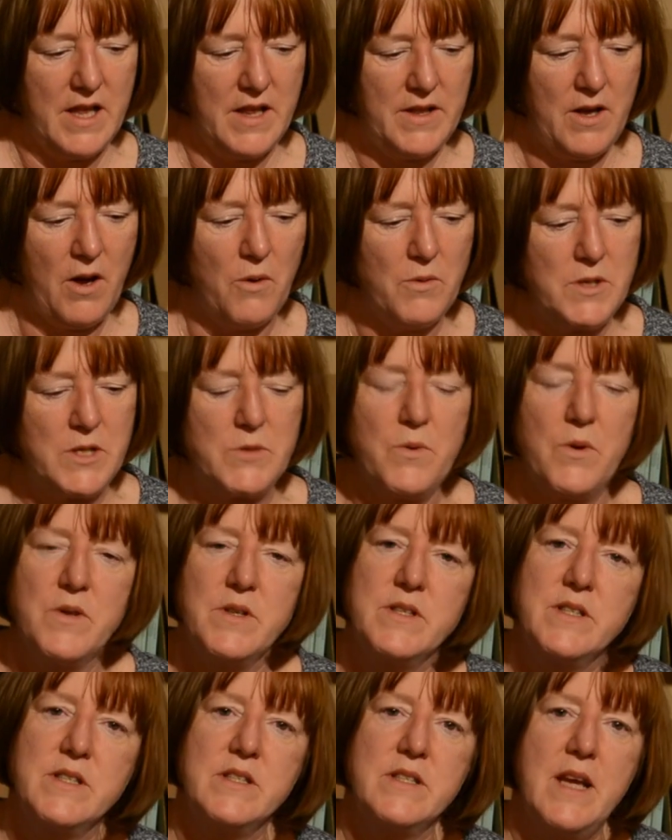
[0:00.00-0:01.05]
The oldest
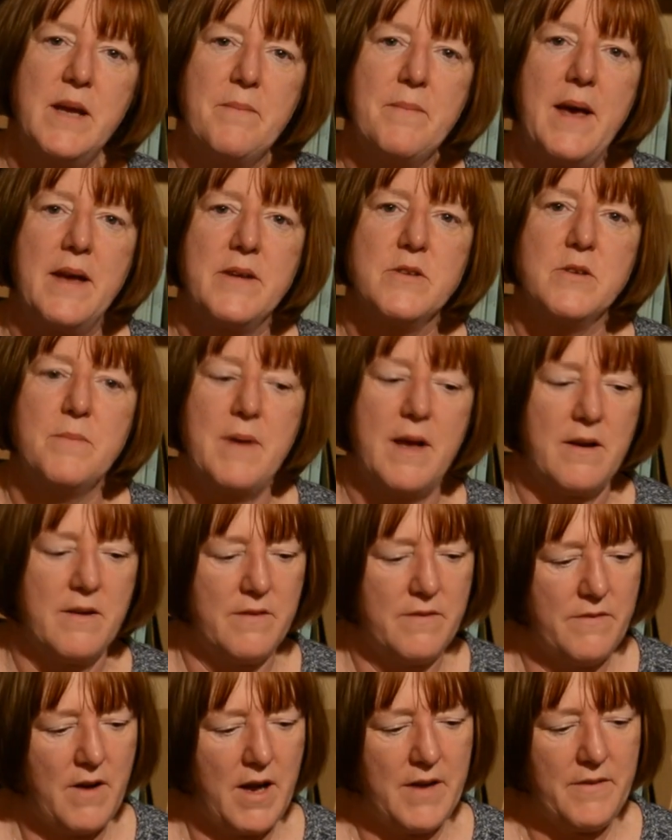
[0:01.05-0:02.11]
ones date back to about
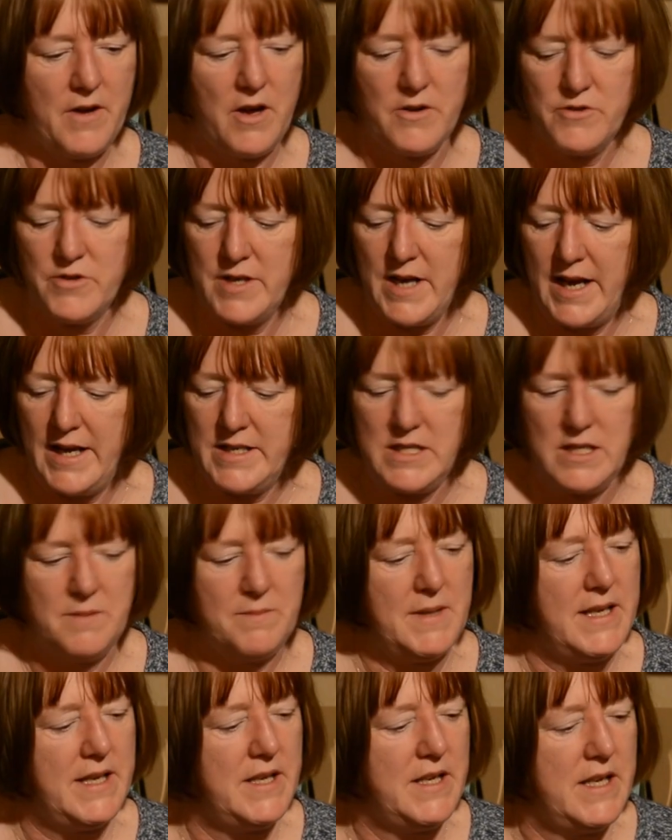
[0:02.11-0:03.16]
580
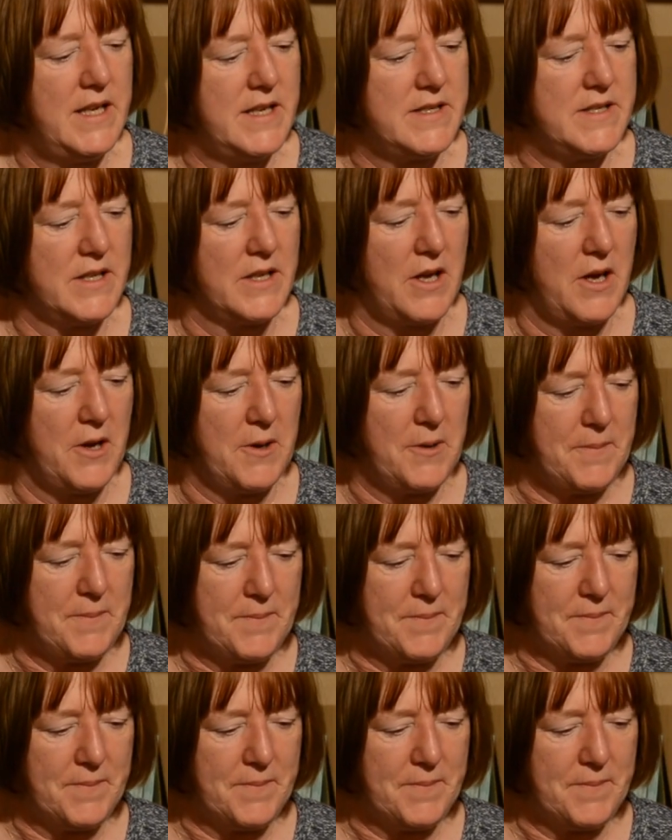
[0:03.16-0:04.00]
million years ago.